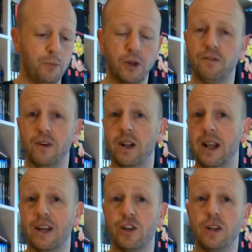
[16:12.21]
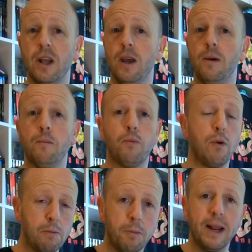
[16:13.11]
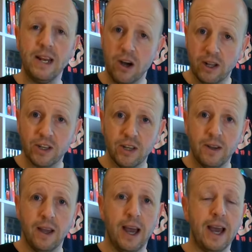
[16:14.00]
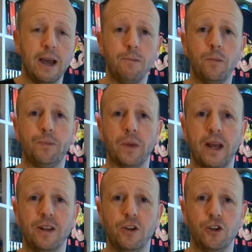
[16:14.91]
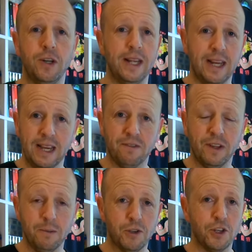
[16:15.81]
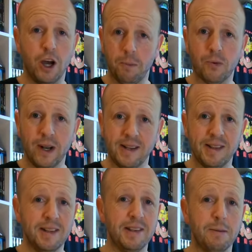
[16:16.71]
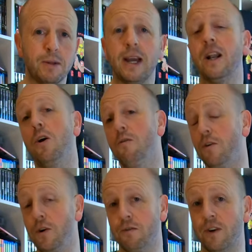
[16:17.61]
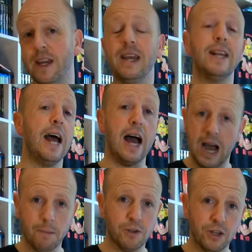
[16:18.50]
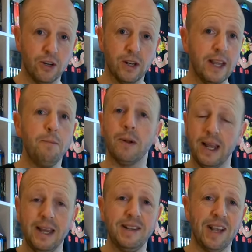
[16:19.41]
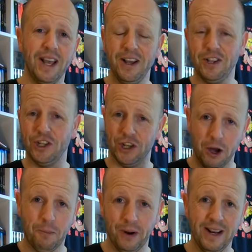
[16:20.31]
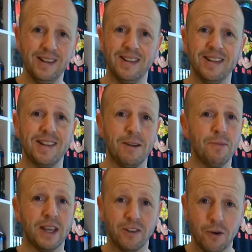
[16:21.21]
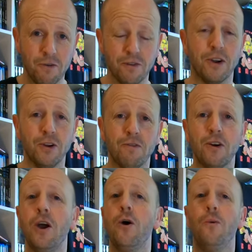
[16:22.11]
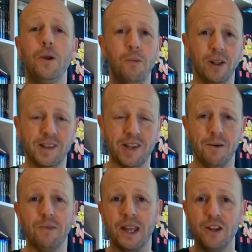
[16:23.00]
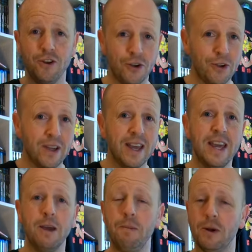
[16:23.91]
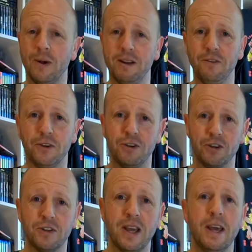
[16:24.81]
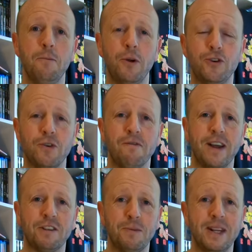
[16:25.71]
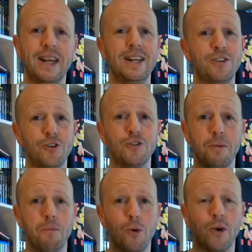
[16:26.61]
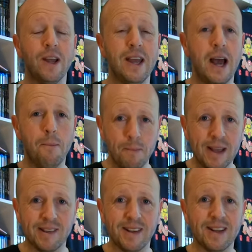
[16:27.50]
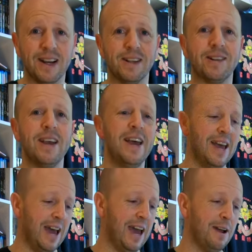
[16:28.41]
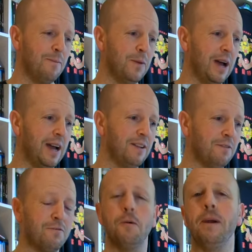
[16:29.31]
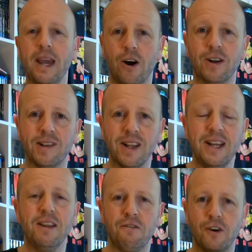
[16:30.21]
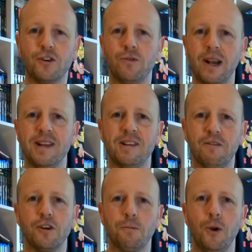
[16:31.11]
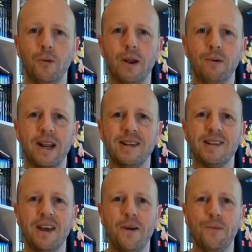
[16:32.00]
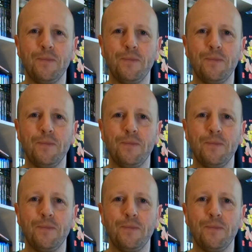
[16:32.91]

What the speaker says: beautiful collection? Probably not. And should 88 Films stop releasing the same title over and over again? Absolutely, please stop releasing the same things over and over. We want something new. It'd be great if you could just put your investment into some more amazing titles. For me, honestly, the first Blu-ray release